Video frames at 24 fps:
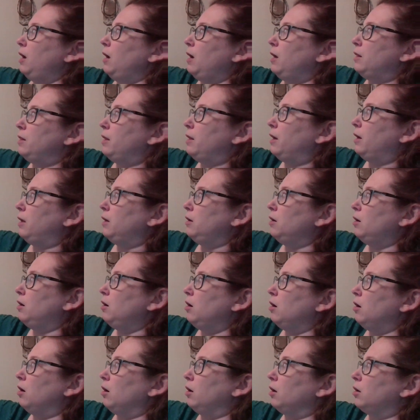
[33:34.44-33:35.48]
and then
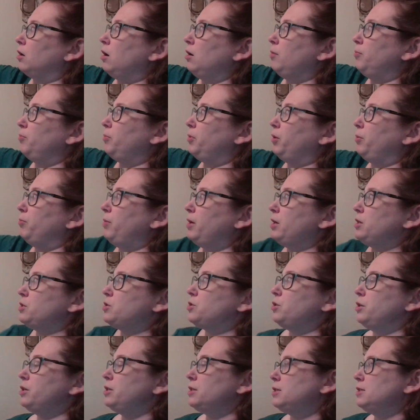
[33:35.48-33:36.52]
our
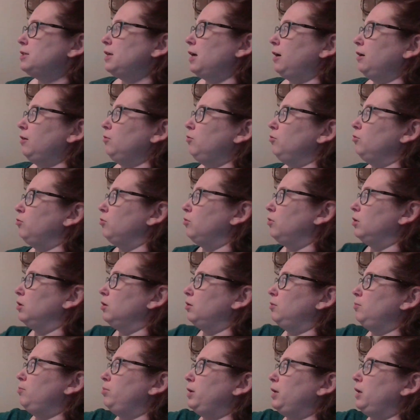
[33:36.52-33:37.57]
complementary set
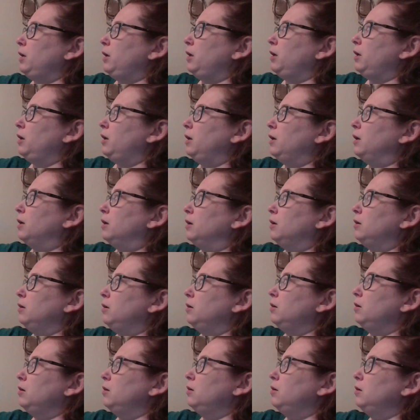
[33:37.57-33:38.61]
would be
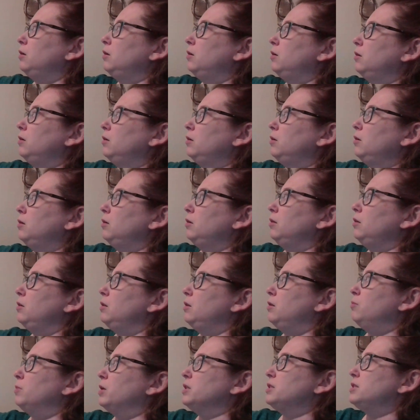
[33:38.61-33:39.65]

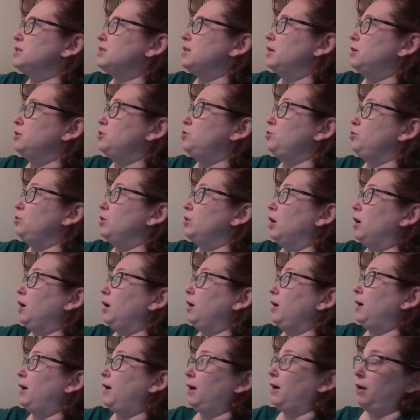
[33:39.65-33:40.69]
the months that do
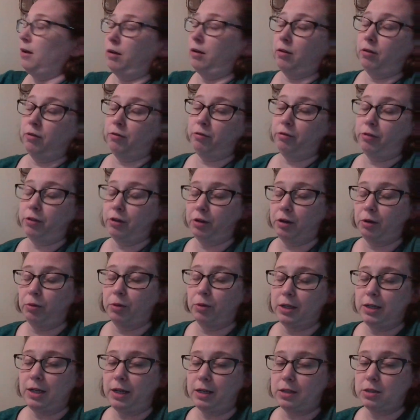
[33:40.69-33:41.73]
not have
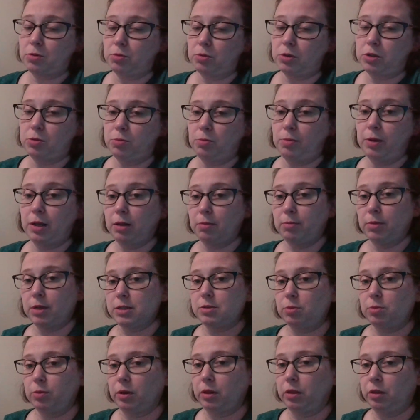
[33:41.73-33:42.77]
31 days, which would be the
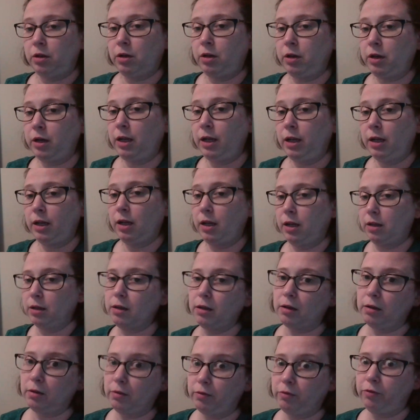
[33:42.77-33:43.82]
months with 30, and
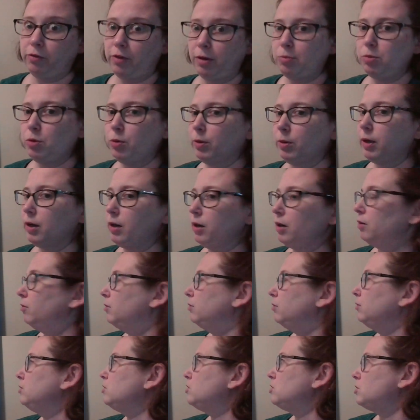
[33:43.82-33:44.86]
then February,
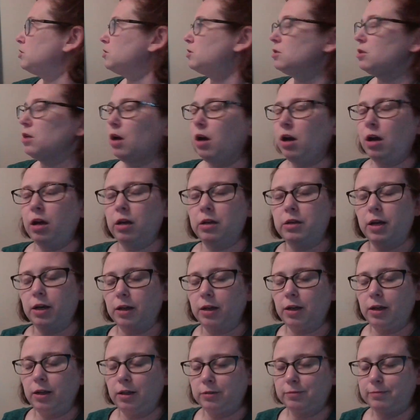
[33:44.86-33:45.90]
the odd
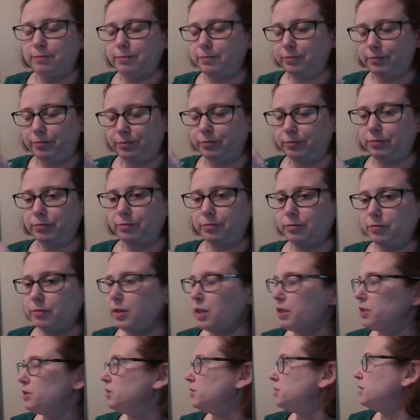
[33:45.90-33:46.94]
duck
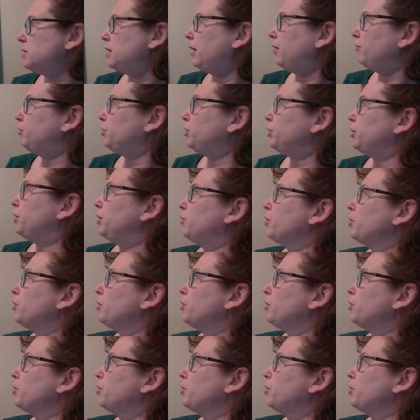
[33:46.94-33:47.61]
that doesn't have 30